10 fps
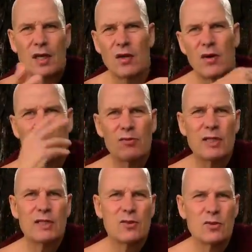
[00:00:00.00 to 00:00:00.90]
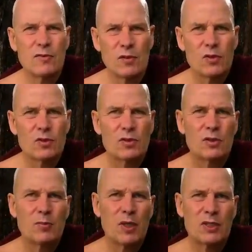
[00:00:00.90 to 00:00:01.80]
around in the universe,
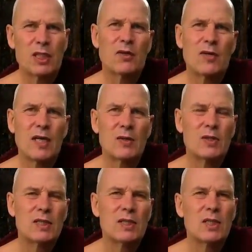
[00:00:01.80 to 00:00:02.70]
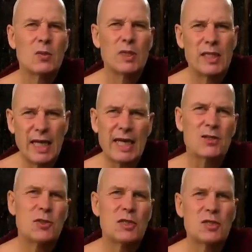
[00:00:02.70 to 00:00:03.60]
buzzing around with their
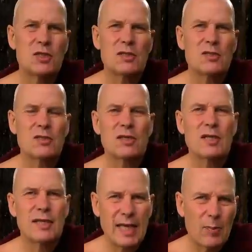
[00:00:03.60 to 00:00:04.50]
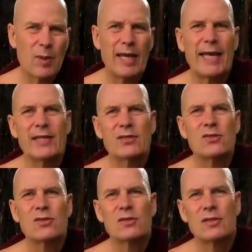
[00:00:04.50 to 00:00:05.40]
intentions, their plans,